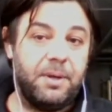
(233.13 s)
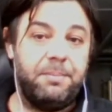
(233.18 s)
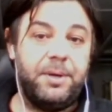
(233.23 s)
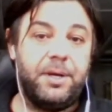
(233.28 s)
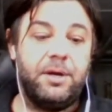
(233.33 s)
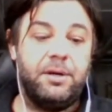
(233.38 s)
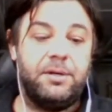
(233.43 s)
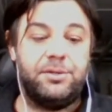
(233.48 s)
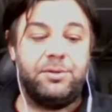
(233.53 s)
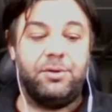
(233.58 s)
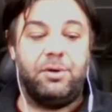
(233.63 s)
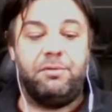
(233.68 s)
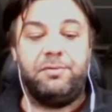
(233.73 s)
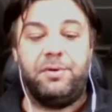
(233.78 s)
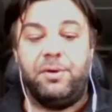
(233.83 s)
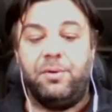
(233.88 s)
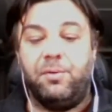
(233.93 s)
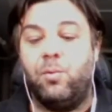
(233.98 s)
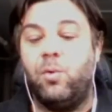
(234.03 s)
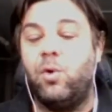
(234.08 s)
because
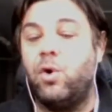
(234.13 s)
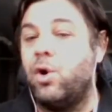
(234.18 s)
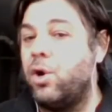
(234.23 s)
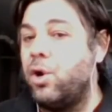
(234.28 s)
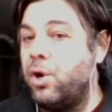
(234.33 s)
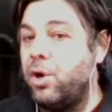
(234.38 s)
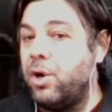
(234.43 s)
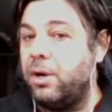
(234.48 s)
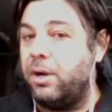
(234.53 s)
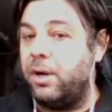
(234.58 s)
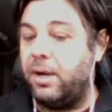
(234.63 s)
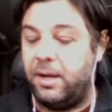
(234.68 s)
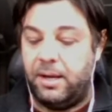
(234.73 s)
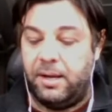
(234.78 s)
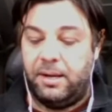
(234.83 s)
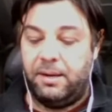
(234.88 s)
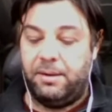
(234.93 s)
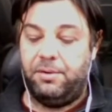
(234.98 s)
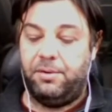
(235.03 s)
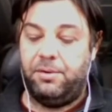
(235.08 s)
of a war
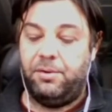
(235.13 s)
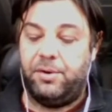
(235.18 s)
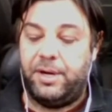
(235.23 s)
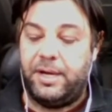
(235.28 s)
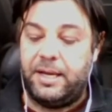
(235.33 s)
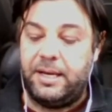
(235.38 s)
or